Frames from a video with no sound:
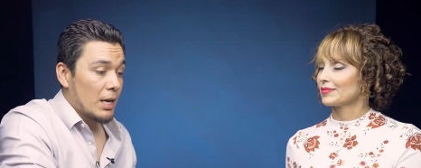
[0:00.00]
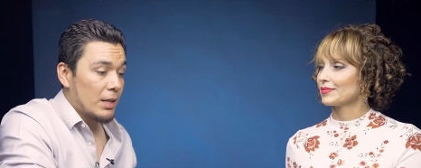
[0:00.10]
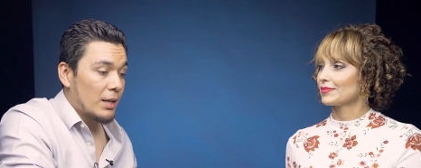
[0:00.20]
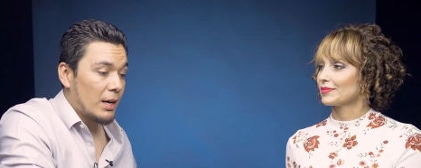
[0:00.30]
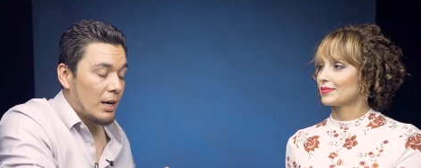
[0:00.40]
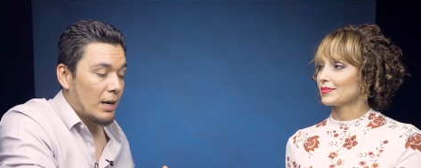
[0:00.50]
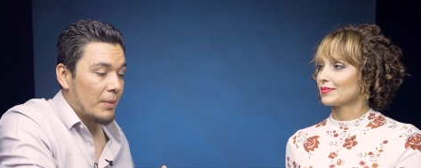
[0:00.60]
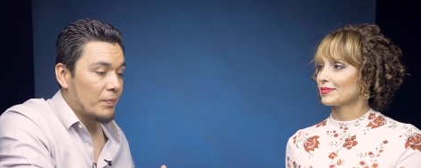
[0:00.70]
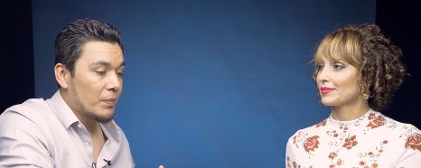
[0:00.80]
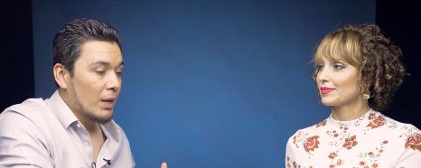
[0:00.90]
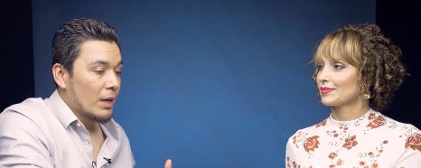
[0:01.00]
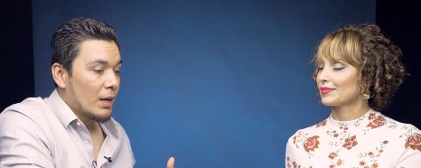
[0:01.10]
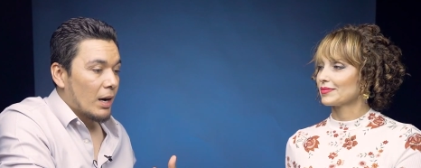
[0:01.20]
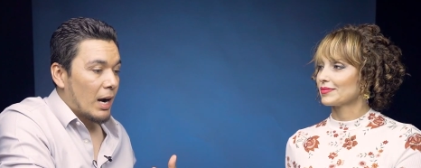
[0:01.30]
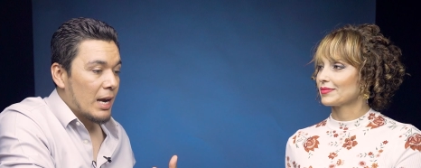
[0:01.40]
Speaker 1: And um,
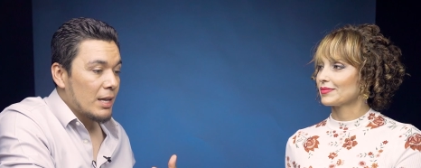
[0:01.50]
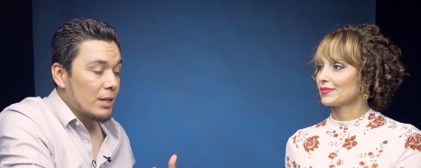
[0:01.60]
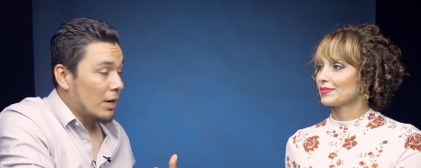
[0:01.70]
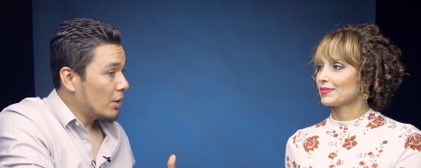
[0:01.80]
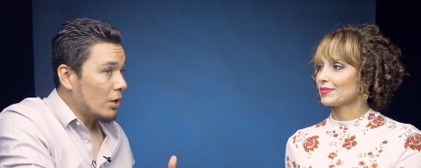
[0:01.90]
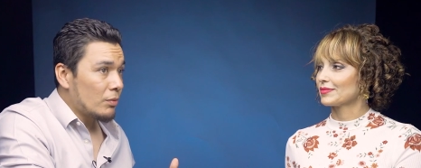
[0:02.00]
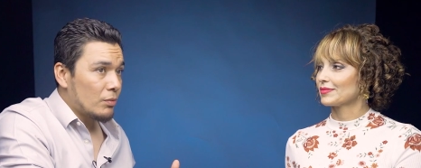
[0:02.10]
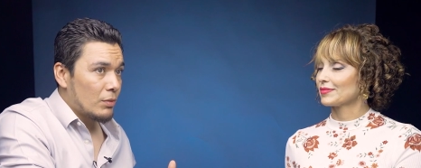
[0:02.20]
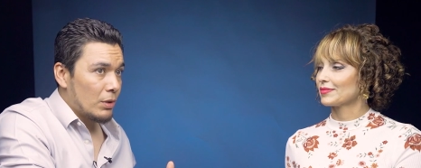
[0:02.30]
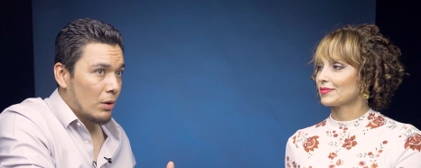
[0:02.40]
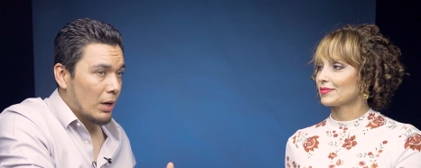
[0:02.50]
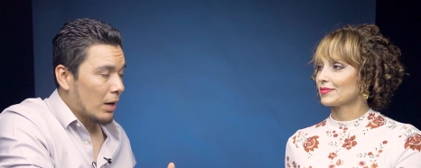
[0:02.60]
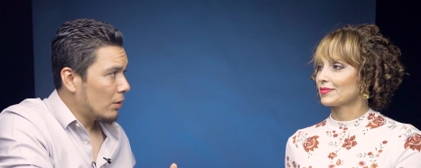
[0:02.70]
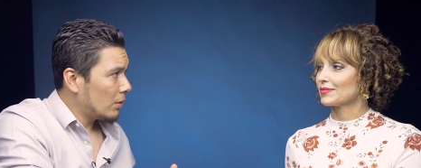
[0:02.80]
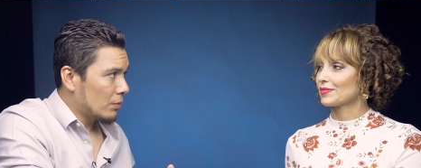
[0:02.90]
I not long
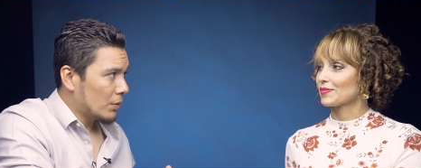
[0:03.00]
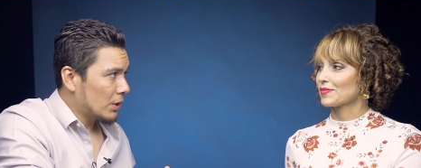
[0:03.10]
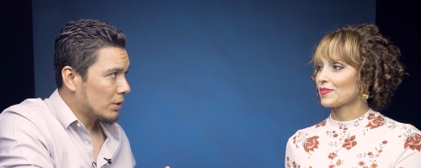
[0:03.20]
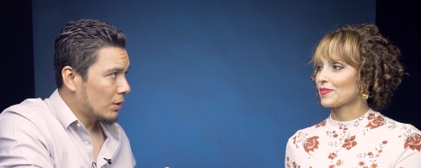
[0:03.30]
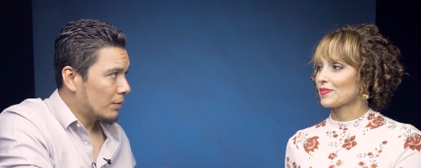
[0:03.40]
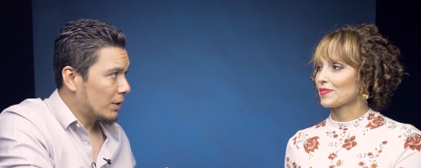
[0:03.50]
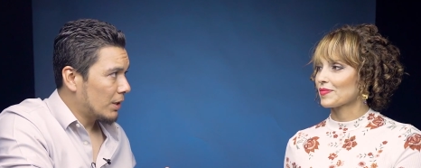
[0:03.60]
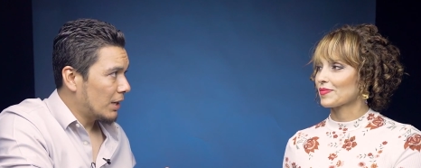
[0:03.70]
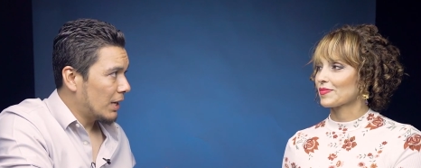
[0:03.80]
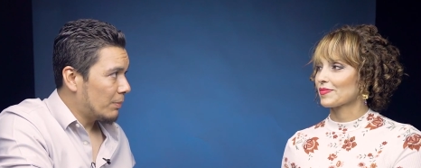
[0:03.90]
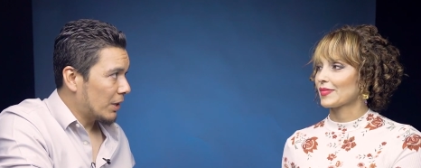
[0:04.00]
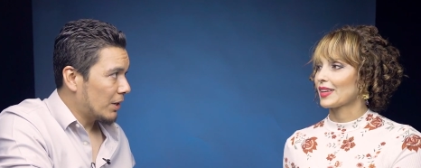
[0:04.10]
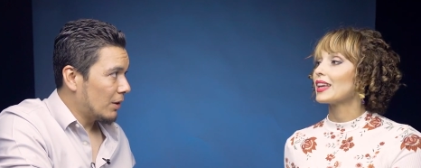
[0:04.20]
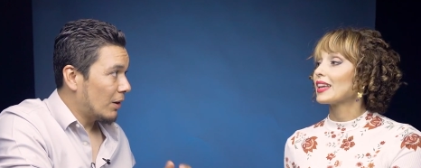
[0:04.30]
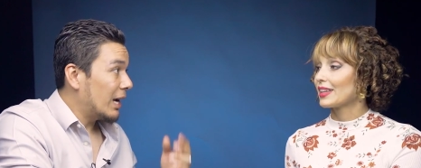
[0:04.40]
ago we discovered El
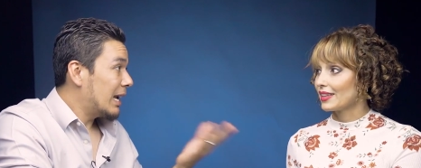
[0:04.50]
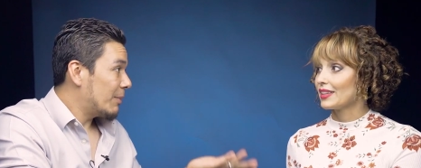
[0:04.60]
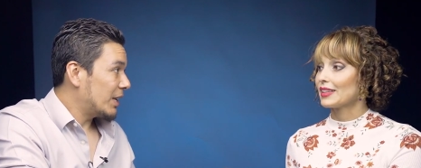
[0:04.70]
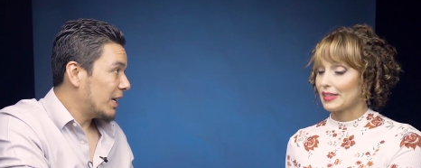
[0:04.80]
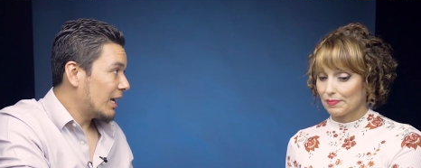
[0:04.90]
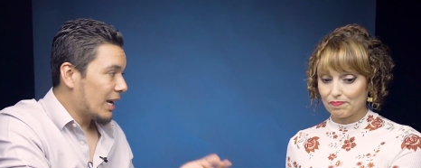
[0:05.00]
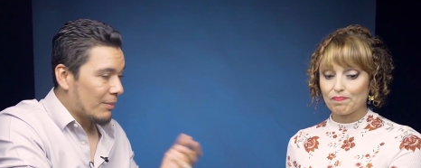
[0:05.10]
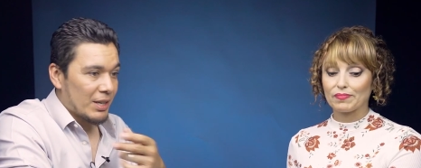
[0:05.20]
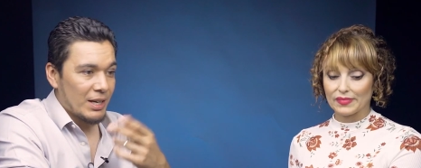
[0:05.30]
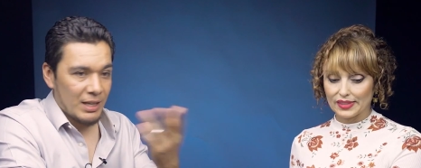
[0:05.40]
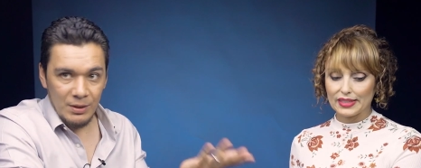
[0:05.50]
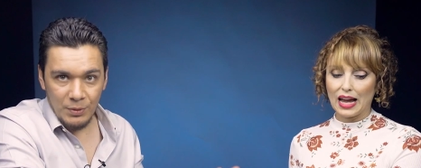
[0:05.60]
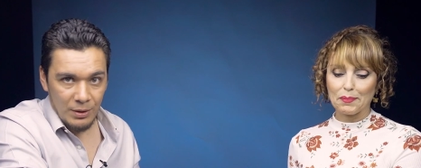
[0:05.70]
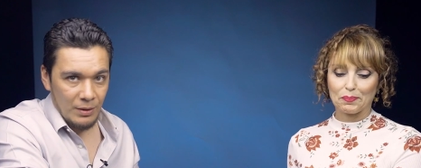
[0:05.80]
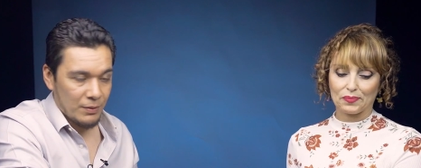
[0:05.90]
Padrino and La Madrina. La Madrina
Speaker 2: is yeah,
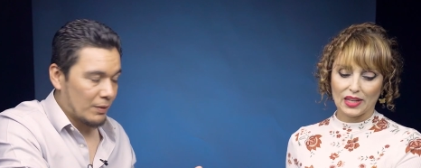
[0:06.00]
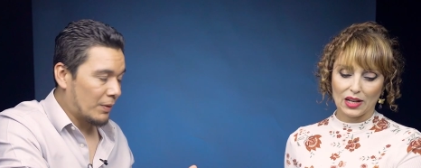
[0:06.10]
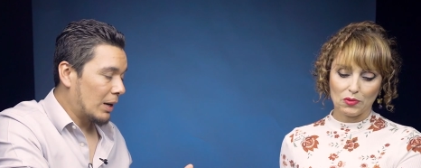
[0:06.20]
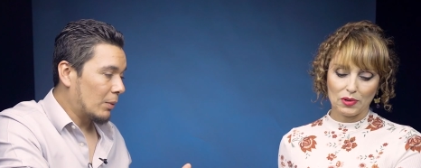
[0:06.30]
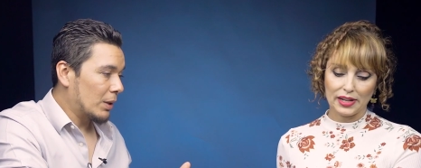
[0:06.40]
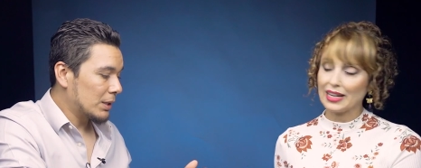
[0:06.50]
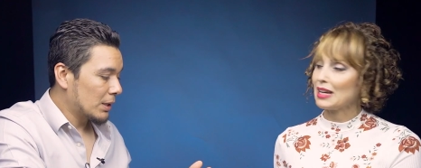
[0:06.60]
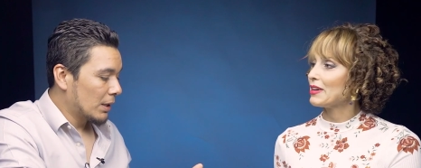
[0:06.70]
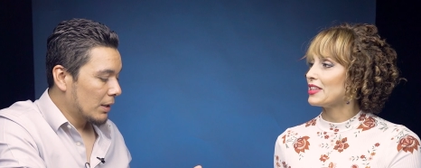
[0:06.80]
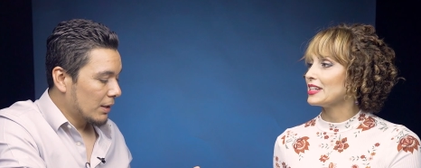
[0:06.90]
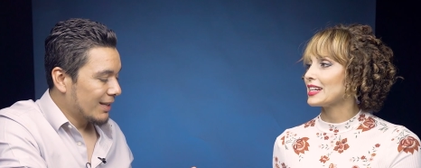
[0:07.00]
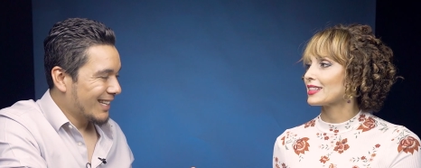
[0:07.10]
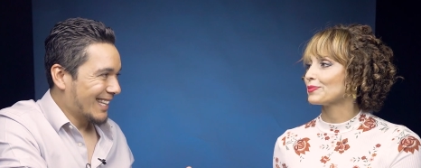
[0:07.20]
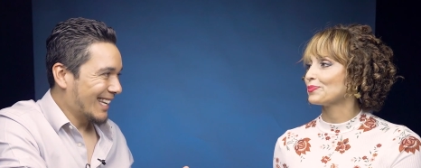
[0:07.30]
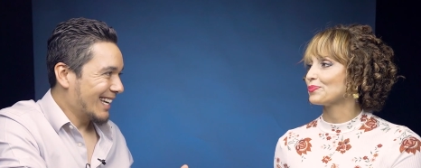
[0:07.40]
for, for followers. La Madrina.
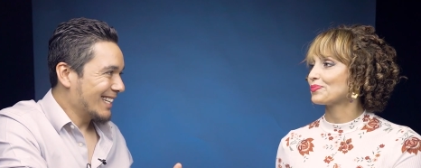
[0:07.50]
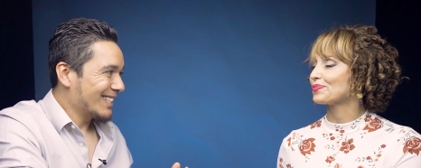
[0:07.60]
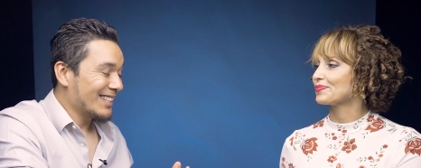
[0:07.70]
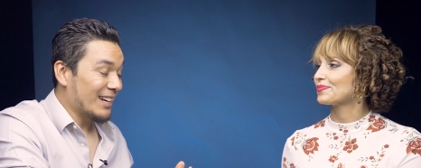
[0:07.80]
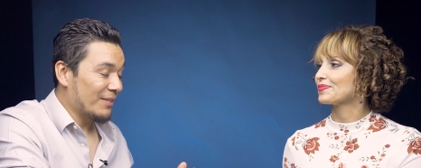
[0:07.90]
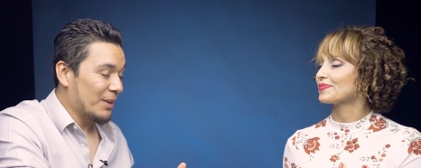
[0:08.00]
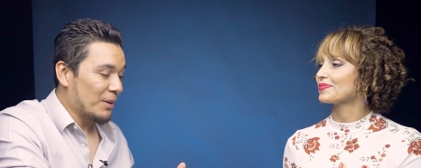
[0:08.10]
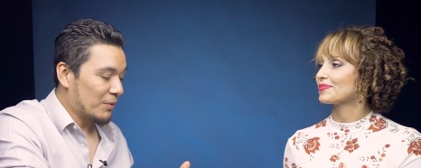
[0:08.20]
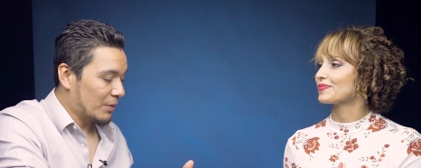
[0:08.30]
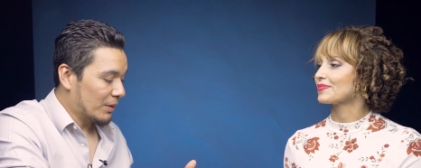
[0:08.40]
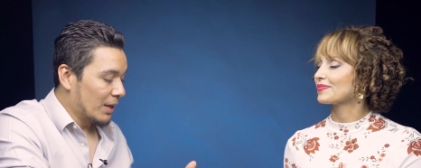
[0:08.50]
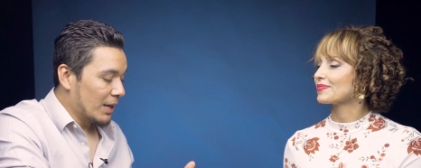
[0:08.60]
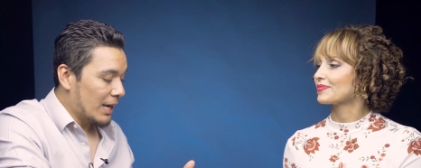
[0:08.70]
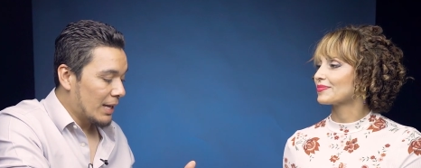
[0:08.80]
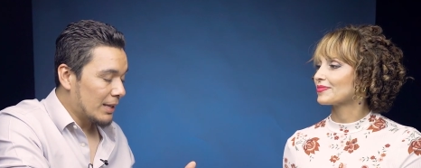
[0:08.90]
Speaker 1: Yes, those are beautiful.
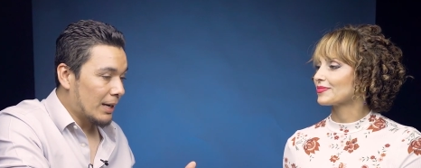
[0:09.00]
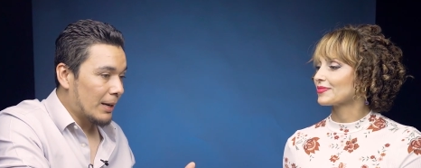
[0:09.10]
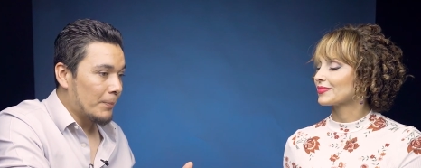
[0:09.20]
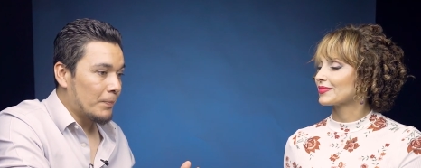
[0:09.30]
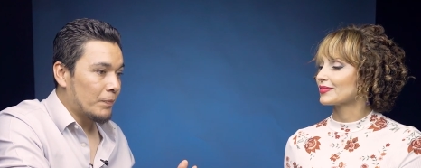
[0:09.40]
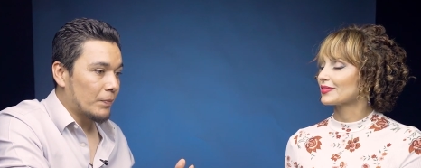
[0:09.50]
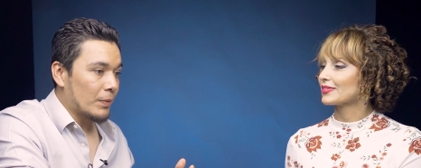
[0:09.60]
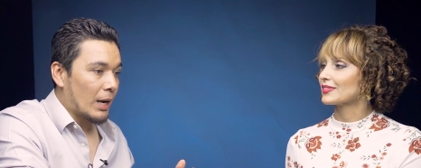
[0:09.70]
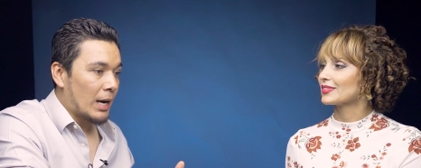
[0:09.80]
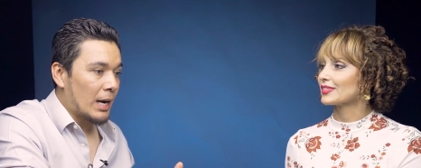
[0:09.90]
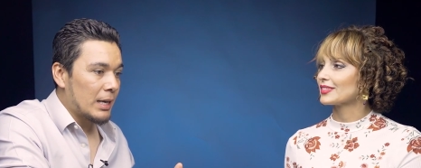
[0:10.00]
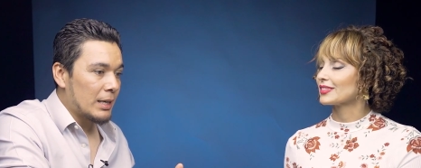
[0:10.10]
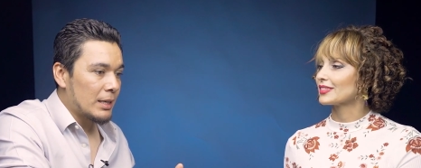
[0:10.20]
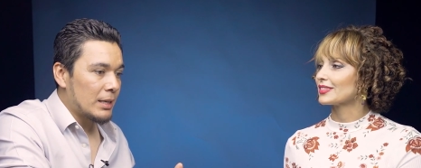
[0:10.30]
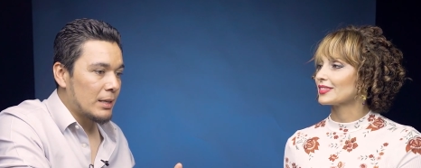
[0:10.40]
And um,
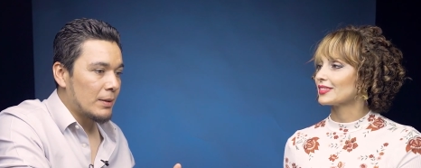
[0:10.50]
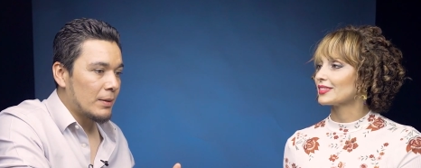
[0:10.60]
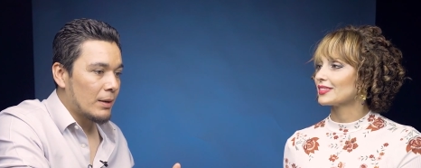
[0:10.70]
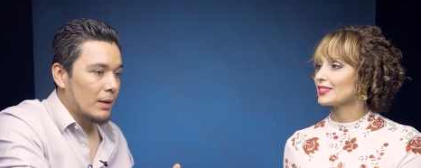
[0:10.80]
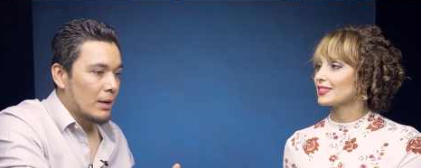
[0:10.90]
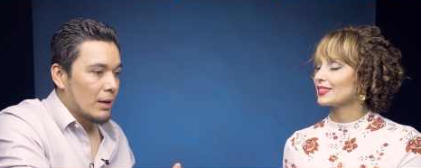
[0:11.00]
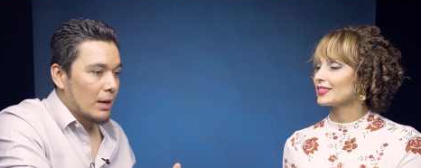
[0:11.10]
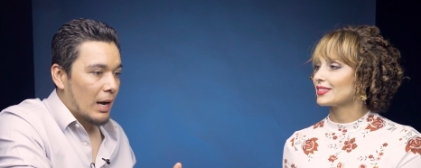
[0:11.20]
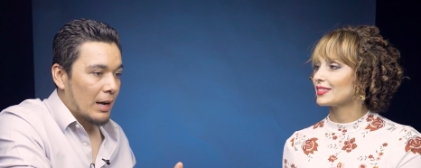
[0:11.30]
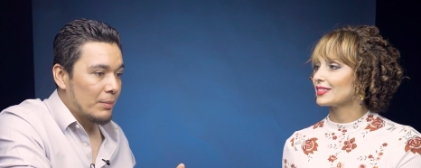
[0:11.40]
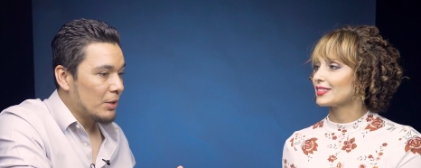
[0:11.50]
I, I've